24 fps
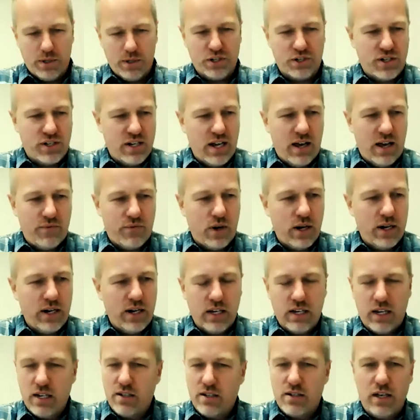just dive right
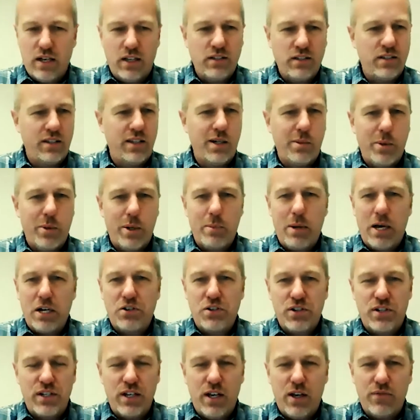in? Tell us a little bit about
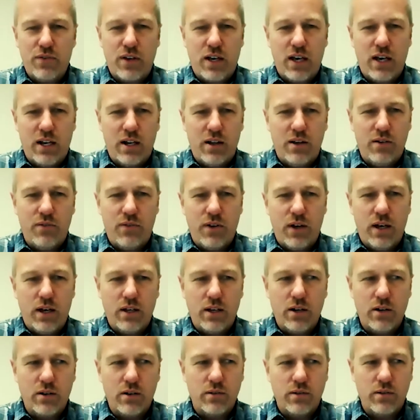yourself, kind of
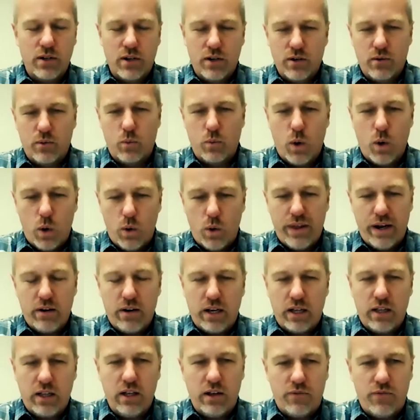your role there
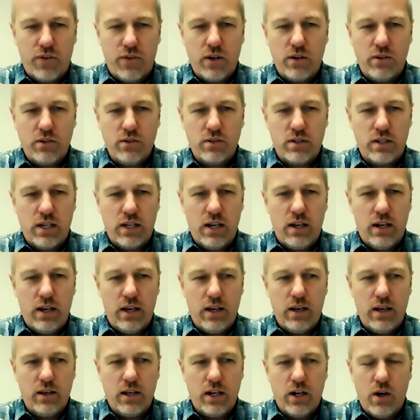at ClickFunnels, and
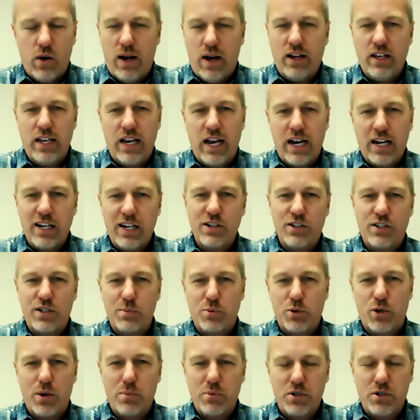how you got into
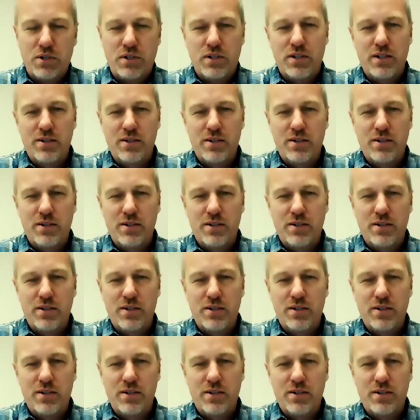subscriptions.